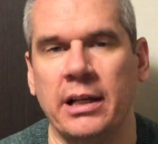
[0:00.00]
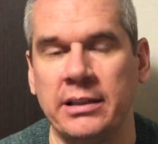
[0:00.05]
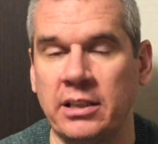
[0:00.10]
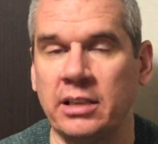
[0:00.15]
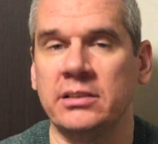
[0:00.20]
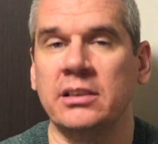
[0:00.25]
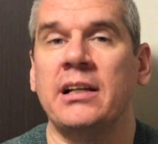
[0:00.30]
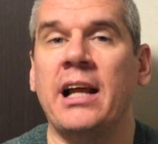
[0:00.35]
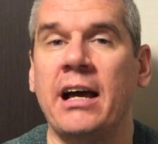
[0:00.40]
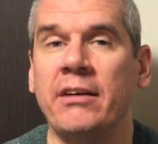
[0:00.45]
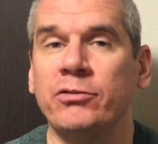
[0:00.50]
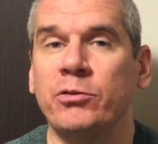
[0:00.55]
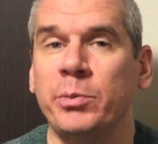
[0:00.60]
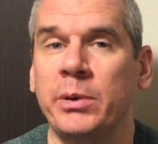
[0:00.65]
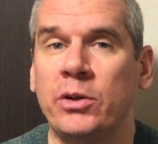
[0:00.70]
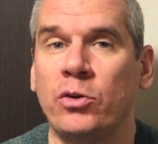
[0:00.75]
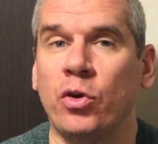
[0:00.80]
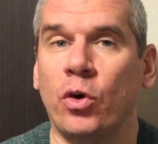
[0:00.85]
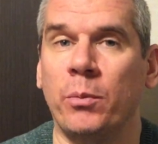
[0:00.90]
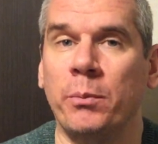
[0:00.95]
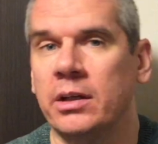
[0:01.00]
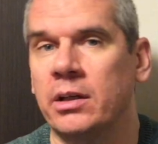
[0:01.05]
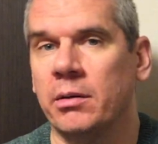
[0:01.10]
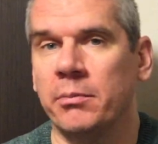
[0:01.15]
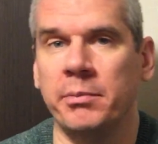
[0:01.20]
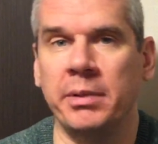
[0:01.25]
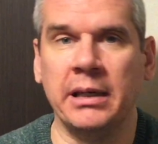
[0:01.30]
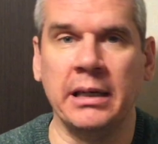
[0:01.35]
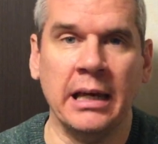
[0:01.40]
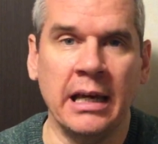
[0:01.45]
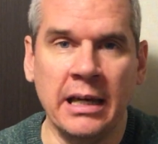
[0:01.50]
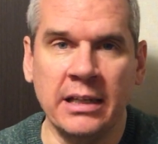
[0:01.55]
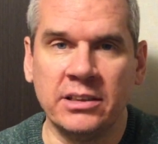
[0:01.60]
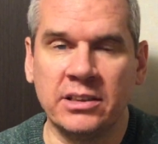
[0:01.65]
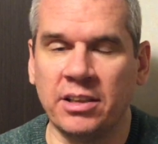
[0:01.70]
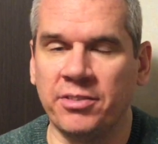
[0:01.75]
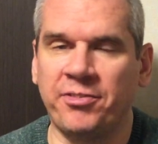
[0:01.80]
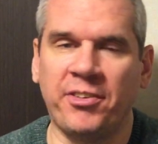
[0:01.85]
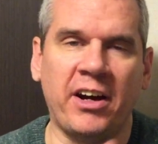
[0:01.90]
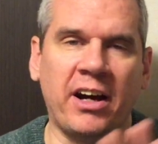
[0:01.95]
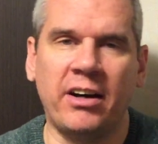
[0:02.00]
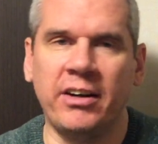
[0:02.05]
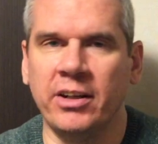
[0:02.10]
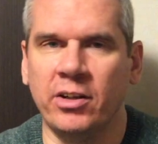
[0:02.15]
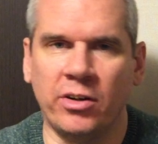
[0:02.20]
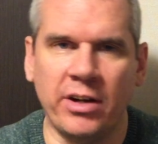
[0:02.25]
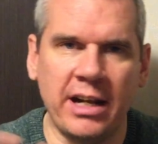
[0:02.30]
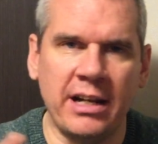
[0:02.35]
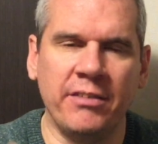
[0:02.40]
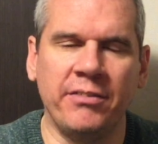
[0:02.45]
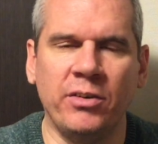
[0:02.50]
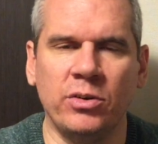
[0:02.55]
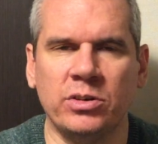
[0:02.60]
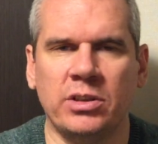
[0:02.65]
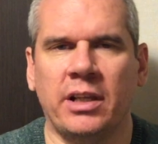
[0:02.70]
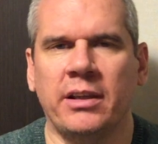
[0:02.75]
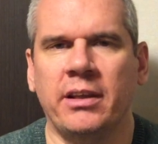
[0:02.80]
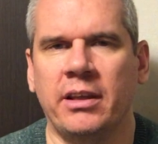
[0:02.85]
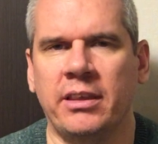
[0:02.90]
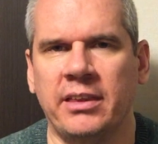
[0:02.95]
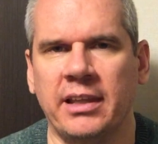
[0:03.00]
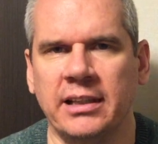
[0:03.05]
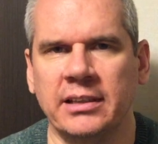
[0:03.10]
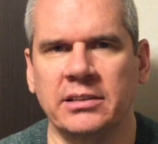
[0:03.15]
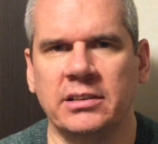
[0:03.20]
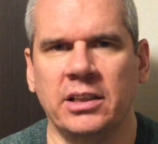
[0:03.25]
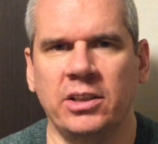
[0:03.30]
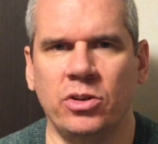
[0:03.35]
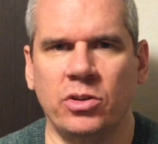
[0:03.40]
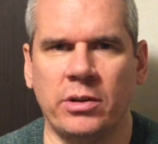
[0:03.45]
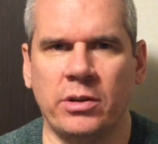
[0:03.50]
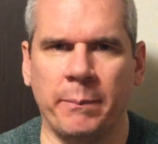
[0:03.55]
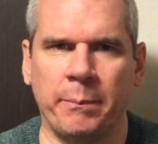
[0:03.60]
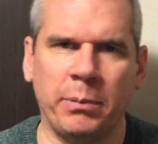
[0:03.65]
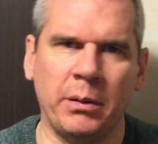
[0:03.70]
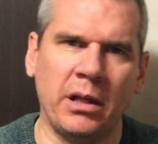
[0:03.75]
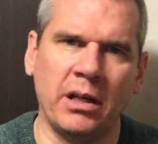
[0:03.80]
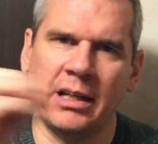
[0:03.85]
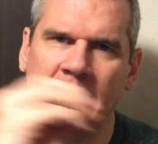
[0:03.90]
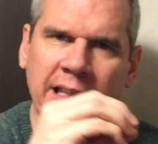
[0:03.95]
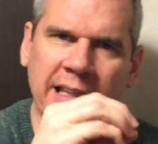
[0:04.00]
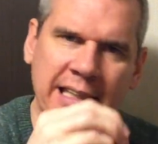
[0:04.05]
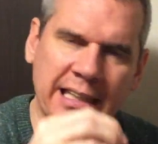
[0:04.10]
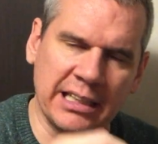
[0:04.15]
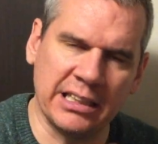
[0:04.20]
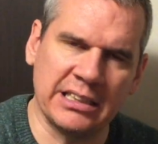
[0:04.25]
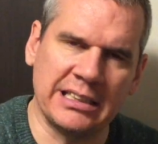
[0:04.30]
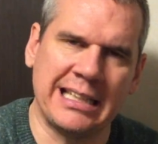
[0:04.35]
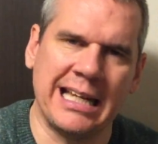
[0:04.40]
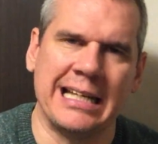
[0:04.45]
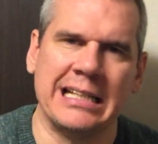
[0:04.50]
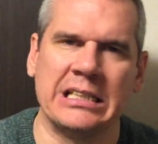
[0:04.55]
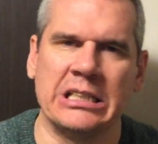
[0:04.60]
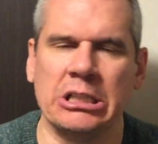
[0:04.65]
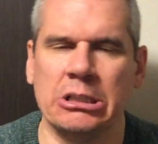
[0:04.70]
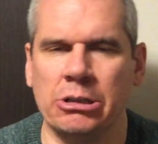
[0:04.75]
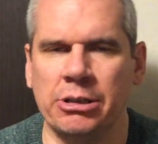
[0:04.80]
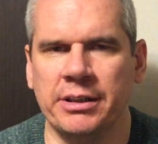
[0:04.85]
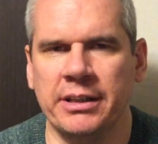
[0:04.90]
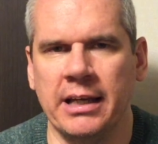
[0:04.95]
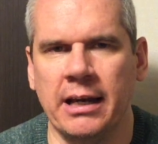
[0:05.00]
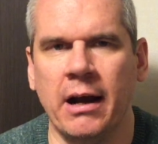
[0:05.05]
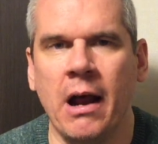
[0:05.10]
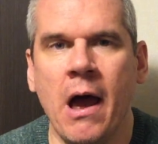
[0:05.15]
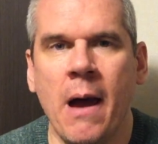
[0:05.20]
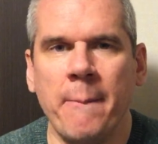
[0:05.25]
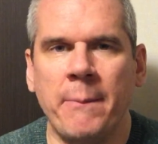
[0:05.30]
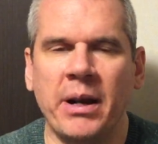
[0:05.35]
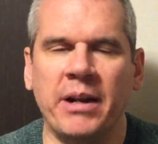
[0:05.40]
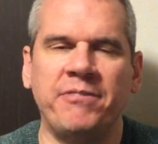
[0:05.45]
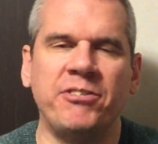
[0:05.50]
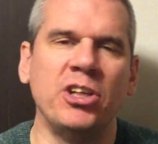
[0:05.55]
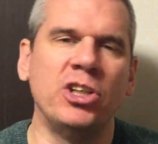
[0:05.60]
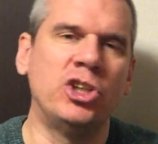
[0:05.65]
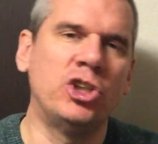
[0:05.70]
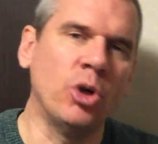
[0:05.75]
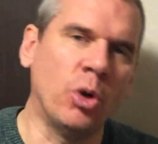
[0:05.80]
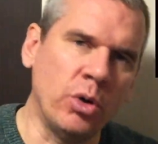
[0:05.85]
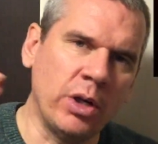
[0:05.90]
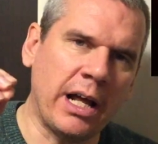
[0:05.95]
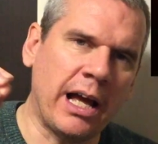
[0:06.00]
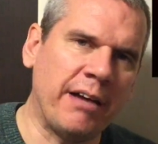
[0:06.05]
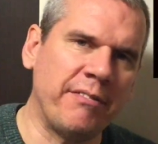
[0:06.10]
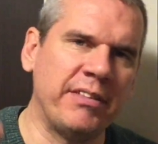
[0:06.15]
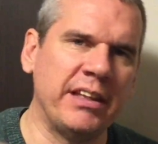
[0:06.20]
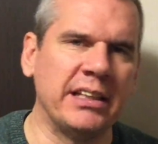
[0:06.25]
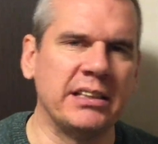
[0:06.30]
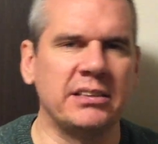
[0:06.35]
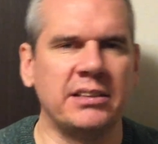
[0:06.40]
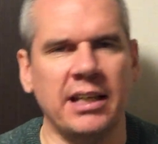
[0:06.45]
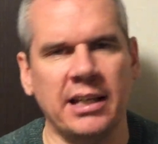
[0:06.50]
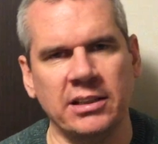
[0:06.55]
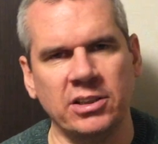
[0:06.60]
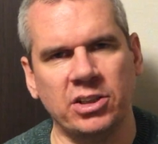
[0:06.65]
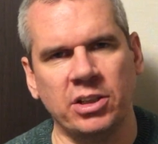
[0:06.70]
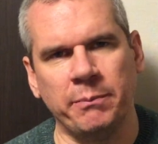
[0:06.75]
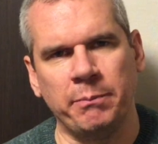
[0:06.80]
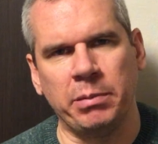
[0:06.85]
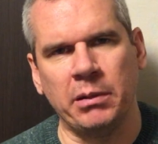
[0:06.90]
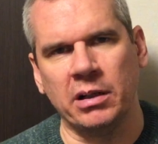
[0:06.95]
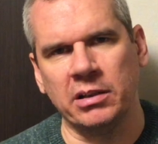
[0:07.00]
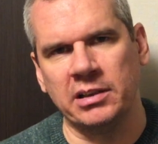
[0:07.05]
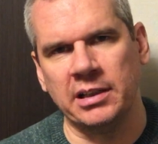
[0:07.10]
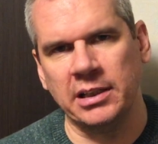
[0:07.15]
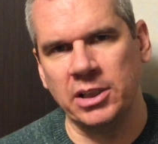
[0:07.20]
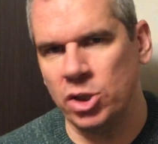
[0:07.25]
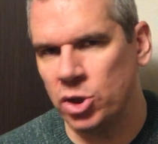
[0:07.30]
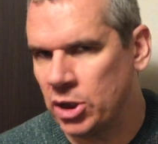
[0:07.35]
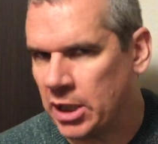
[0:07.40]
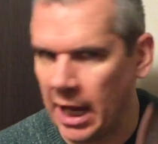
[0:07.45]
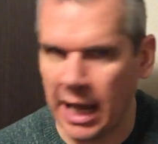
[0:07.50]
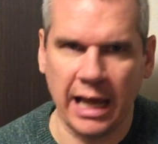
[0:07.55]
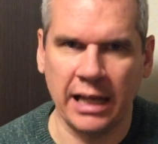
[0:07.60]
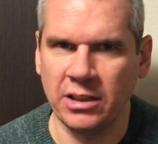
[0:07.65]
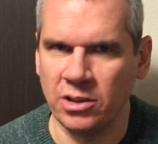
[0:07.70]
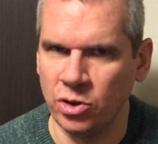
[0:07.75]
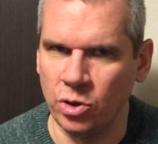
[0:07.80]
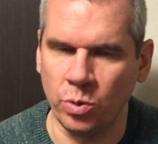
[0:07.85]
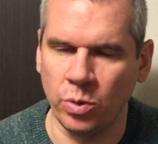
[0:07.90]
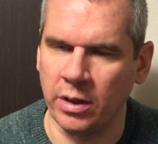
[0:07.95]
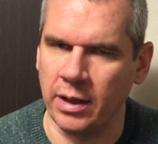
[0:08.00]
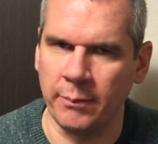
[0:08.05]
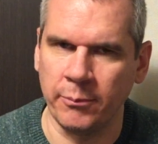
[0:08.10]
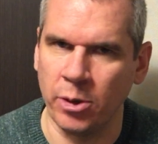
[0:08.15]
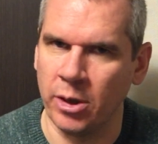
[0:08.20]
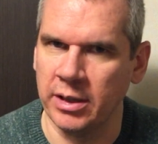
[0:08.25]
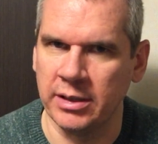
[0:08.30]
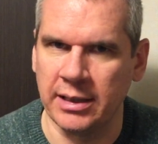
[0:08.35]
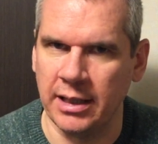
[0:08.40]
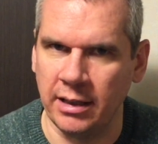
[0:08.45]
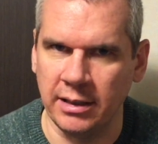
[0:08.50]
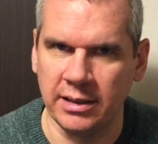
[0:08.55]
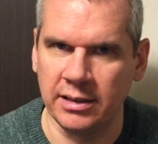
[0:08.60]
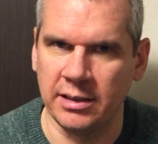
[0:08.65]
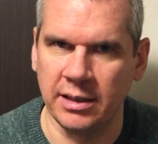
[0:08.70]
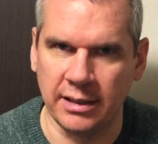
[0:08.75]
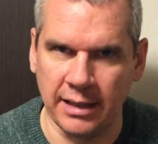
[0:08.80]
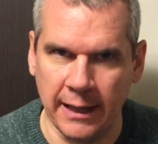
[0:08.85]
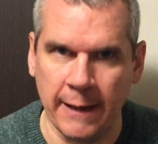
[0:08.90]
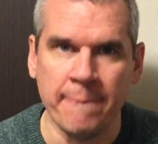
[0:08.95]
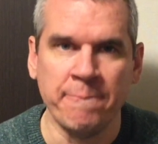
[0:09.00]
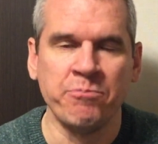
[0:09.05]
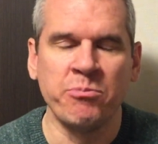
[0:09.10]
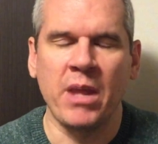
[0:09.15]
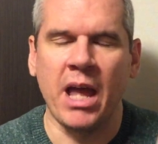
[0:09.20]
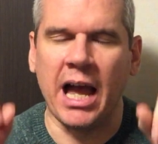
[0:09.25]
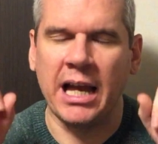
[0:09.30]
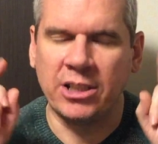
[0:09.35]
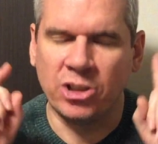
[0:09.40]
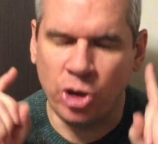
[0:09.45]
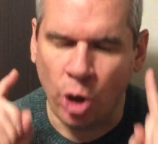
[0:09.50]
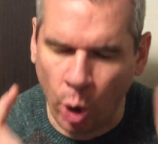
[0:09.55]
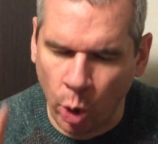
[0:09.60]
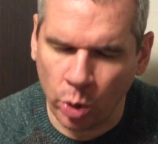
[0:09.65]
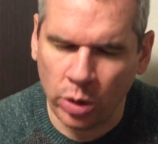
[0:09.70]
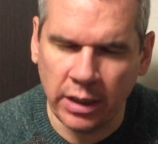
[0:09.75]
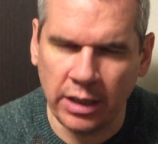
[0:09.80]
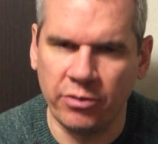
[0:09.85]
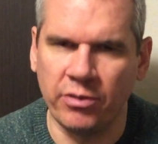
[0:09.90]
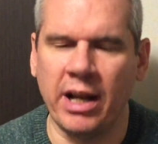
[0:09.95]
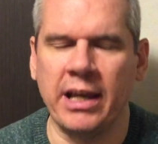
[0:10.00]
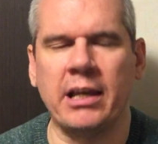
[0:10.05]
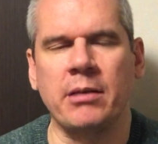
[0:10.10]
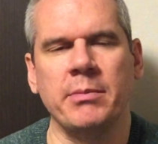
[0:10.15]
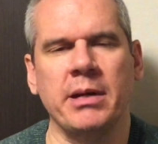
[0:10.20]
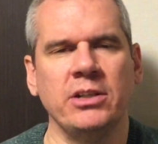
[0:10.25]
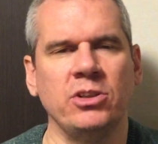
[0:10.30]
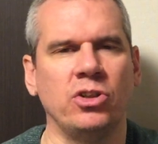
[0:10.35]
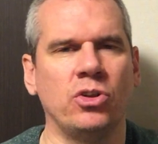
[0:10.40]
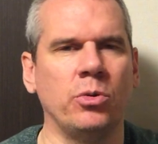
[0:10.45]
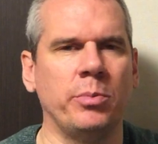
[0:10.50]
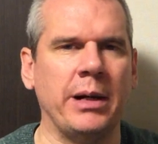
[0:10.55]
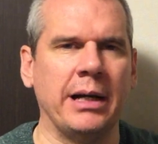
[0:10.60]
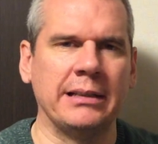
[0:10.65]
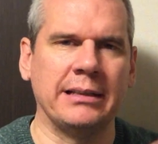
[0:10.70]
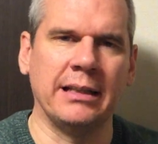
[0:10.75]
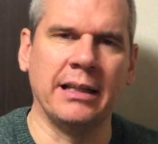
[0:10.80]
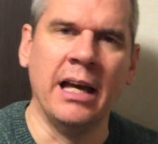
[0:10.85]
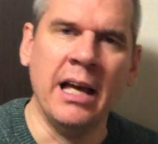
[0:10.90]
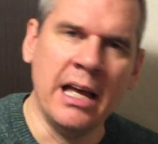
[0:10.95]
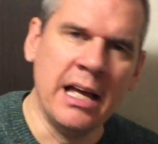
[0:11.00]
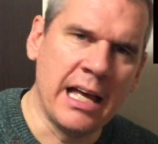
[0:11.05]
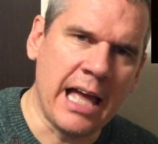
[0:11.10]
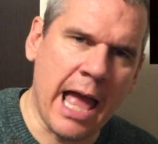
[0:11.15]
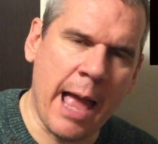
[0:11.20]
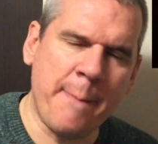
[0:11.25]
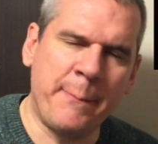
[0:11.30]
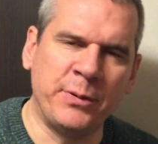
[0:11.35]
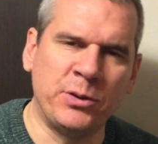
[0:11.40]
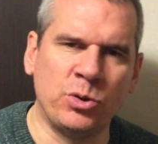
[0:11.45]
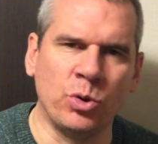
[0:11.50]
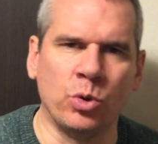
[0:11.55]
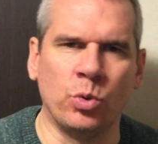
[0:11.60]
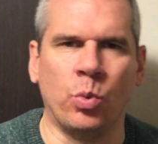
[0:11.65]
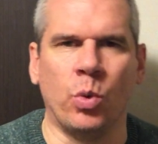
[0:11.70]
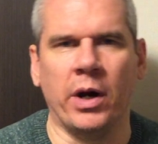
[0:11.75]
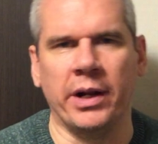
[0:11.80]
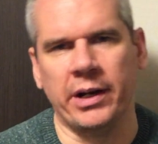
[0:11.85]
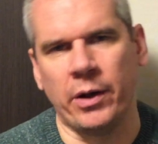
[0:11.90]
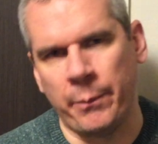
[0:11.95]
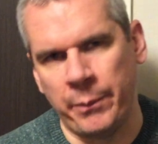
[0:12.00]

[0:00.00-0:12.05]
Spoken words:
It doesn't have to be Chrome. It can be Safari or any of those other things that you can plug in the extension on there. But if you don't have the extension plugged in, you can't do what I'm going to tell you today. I totally recommend you go back to episode 1.